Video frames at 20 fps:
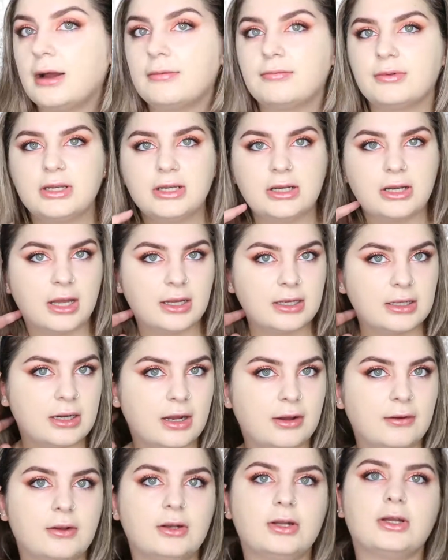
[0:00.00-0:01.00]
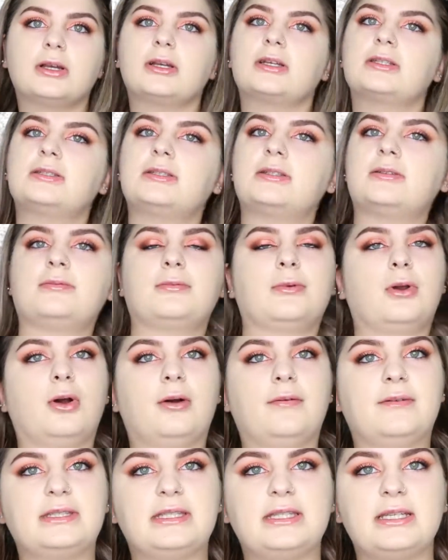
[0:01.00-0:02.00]
I'm really liking how it looks.
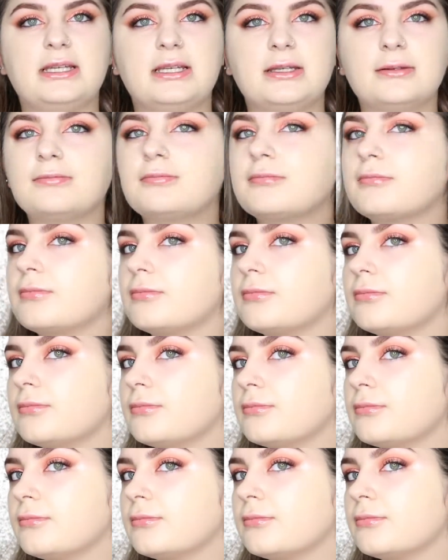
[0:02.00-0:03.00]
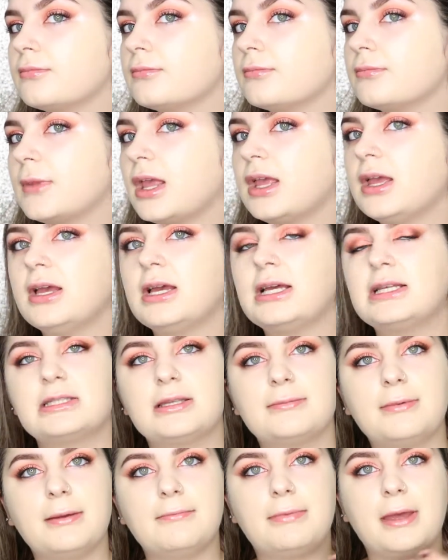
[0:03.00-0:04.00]
Obviously it's
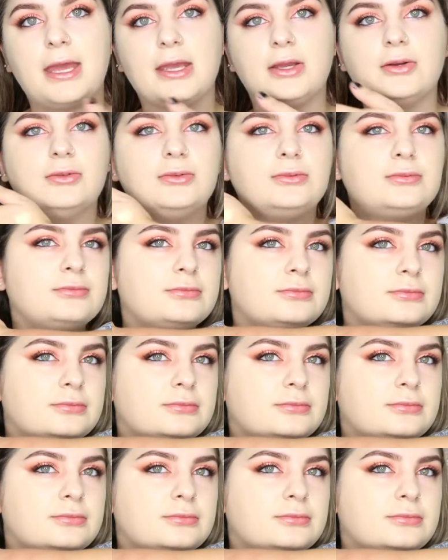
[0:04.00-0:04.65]
a bit pale,